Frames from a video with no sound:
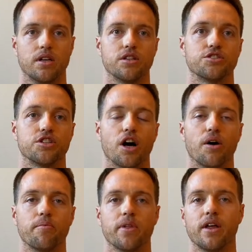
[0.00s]
So,
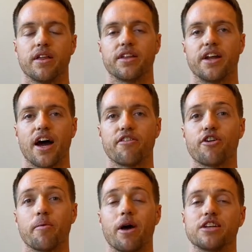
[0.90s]
the
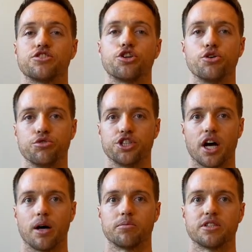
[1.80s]
diaphragm has two
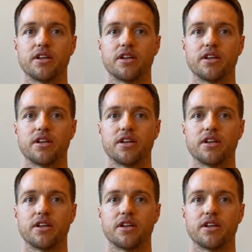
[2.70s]
jobs.